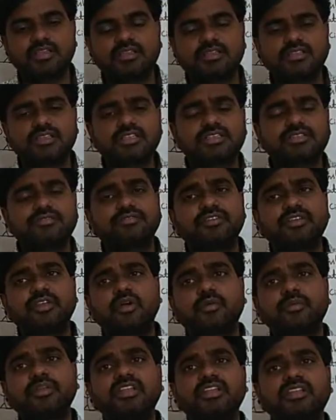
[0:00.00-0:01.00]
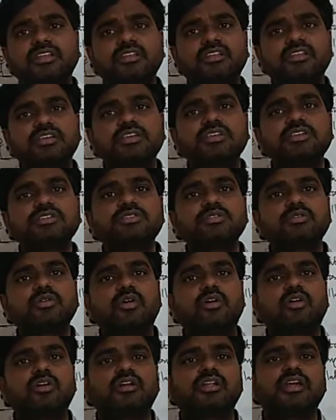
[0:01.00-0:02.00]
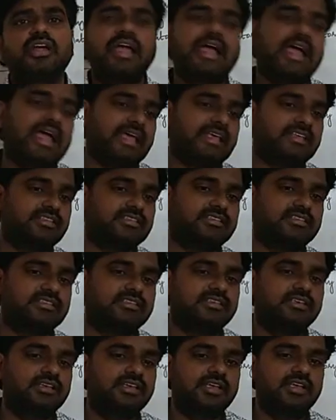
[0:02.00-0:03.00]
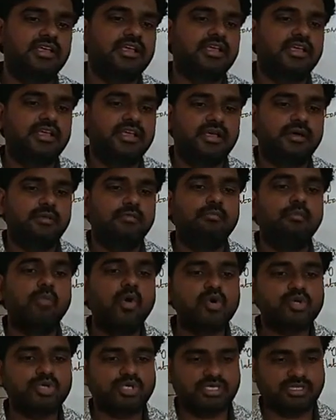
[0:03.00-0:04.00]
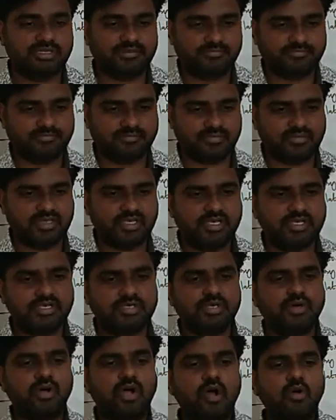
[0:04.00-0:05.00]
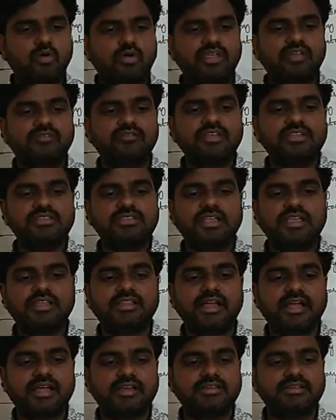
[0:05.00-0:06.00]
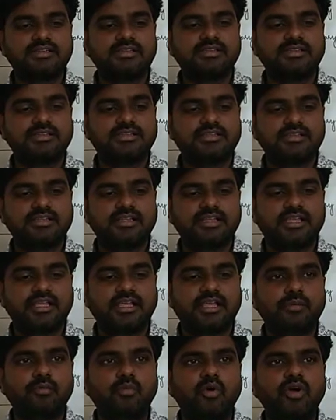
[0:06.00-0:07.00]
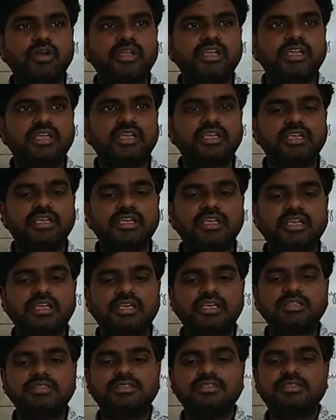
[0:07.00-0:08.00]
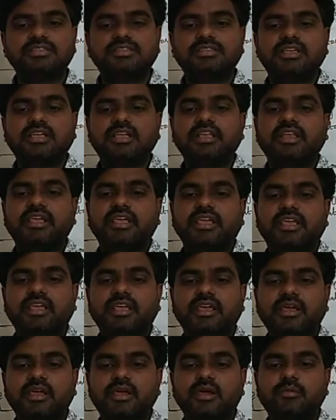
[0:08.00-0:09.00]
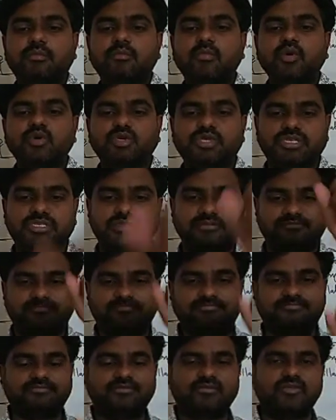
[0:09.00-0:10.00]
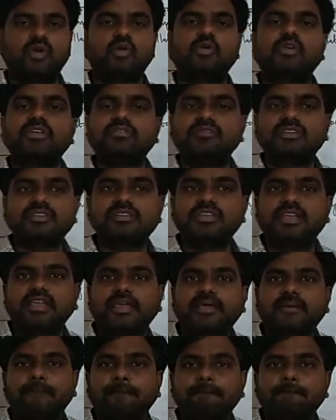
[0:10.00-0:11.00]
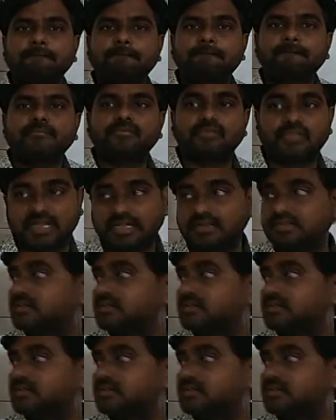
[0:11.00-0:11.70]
This phenomenon is called as motion. So how can we say that a body is in a motion? How can we say that?